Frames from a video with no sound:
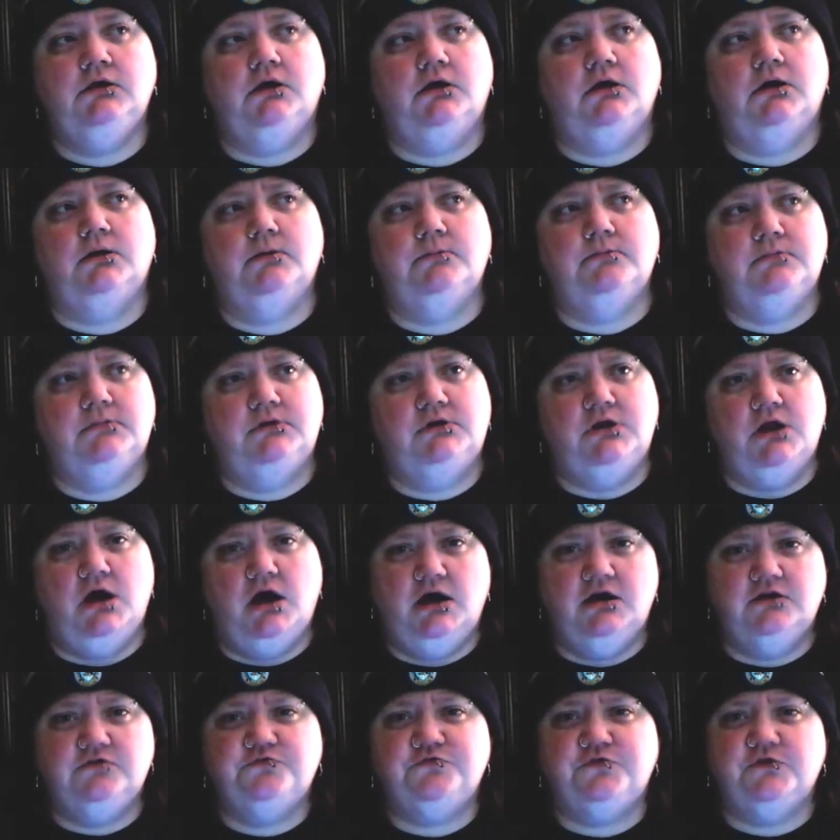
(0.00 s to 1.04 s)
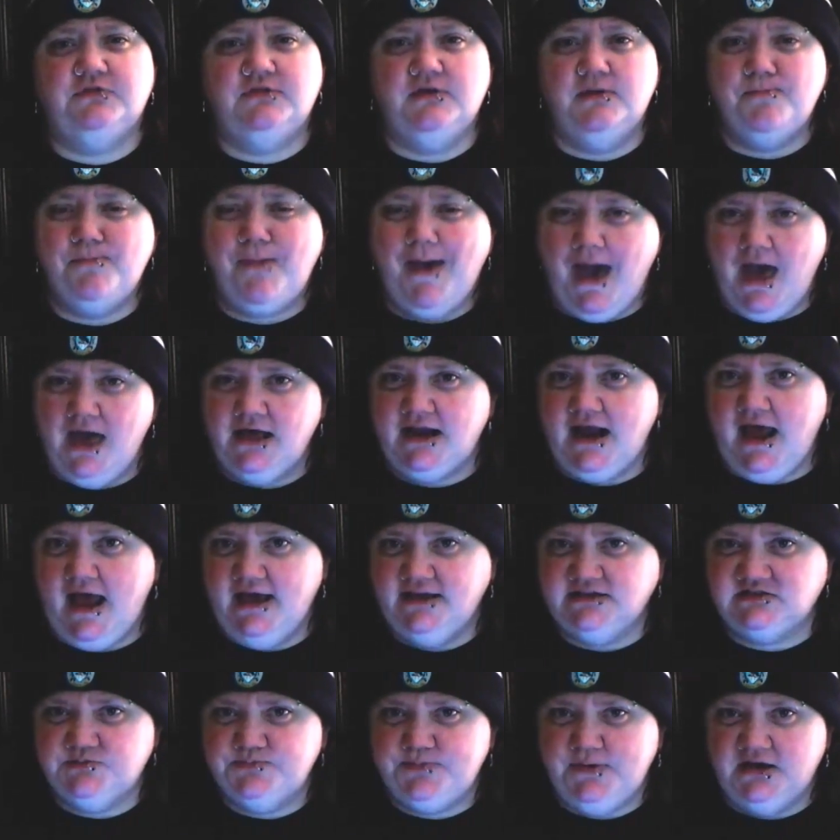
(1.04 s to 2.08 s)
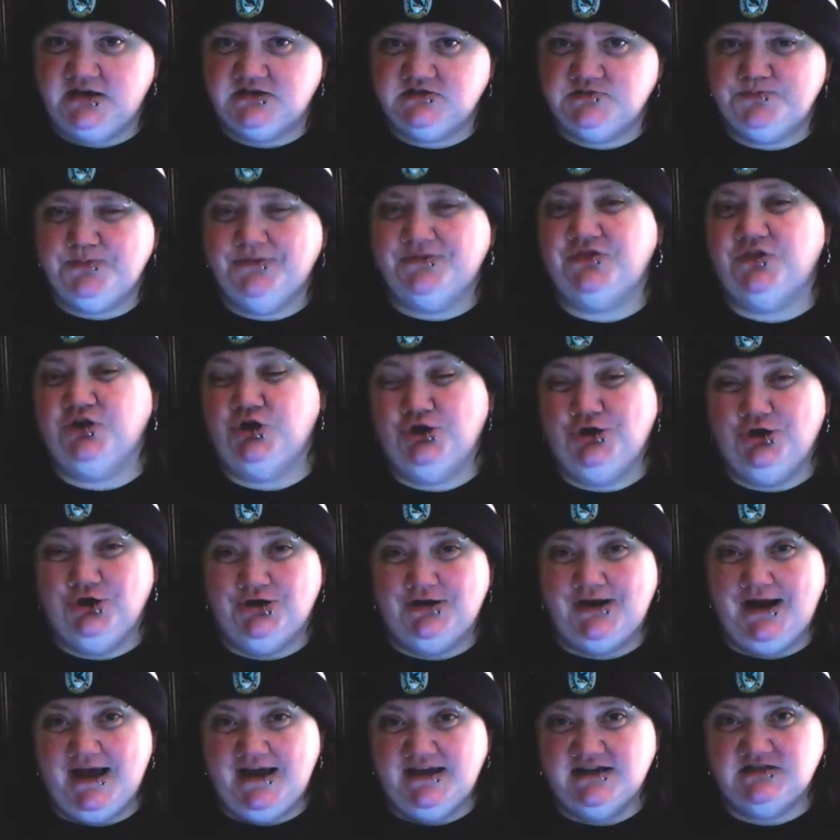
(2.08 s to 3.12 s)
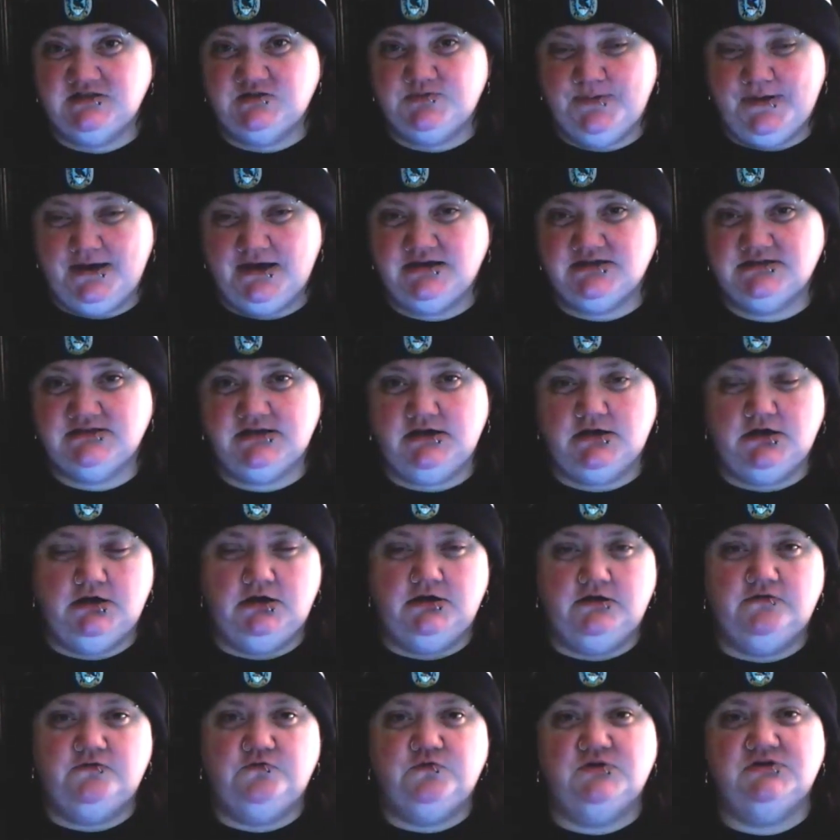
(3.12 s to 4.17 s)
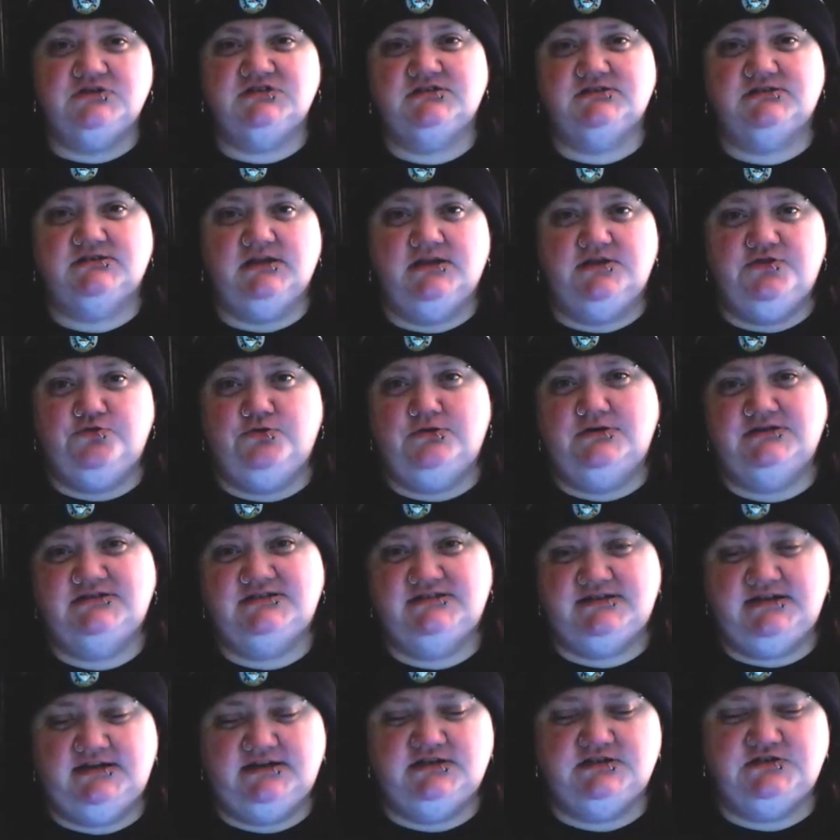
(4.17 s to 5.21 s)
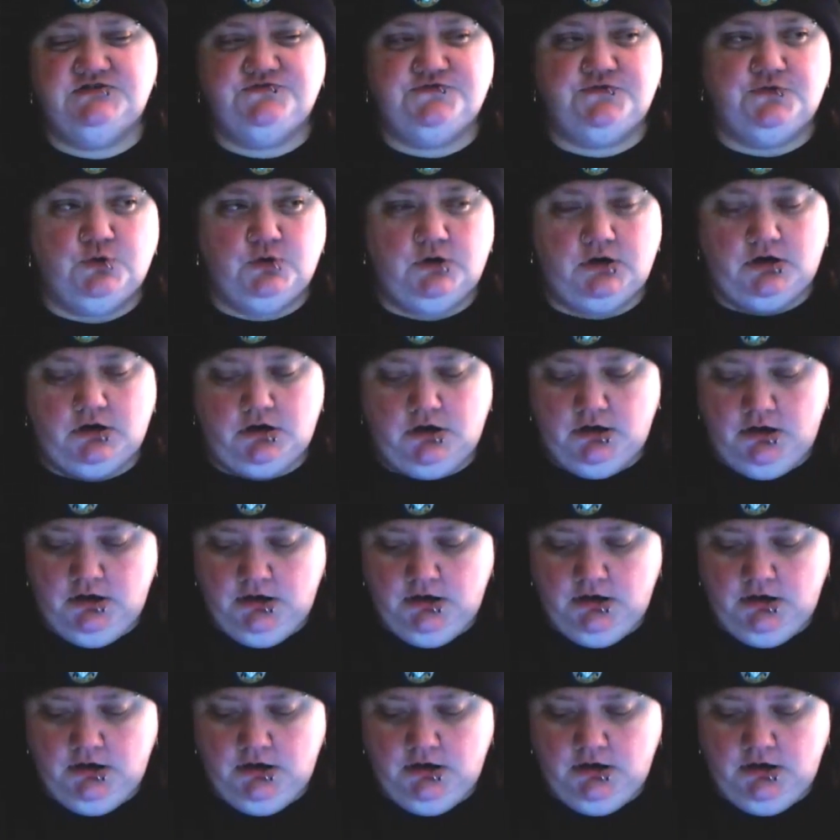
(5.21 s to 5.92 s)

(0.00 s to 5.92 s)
Um, not for the bad aspects, but the good aspects of what Slytherin stands for,